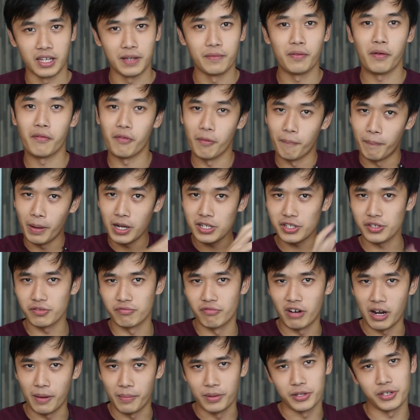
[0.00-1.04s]
if you have a bunch of
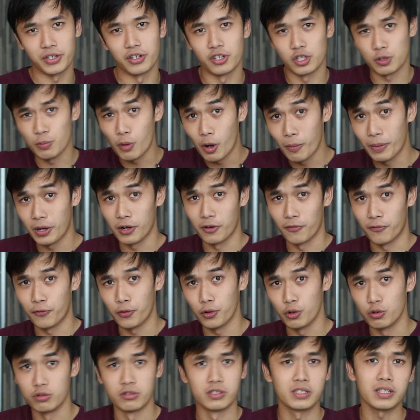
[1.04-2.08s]
rabbits and a small amount of
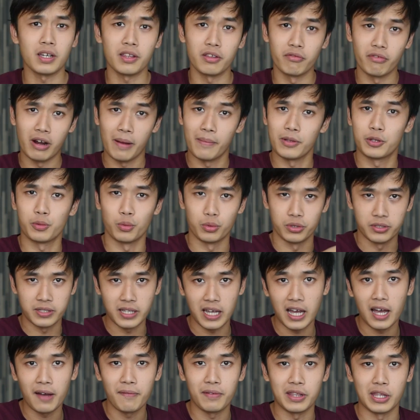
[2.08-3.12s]
food, some of the rabbits will
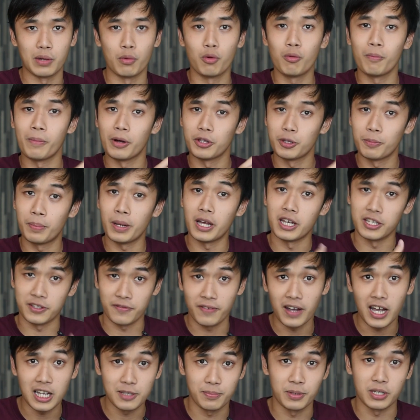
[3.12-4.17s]
starve and they won't multiply as
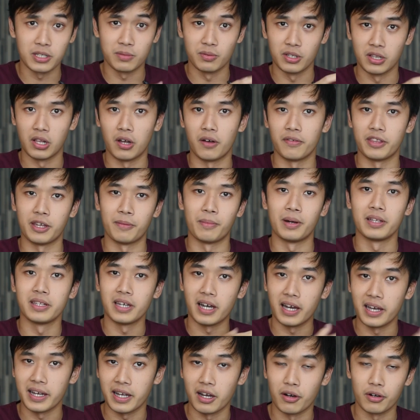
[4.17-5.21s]
fast because a lot of them are
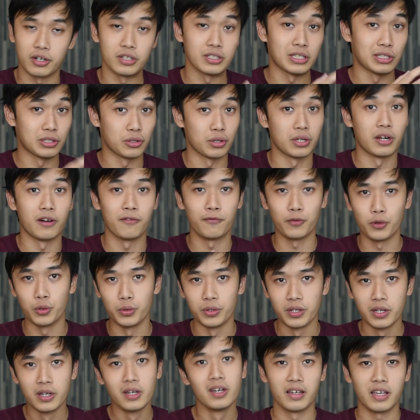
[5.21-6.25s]
dying out because there's not enough food.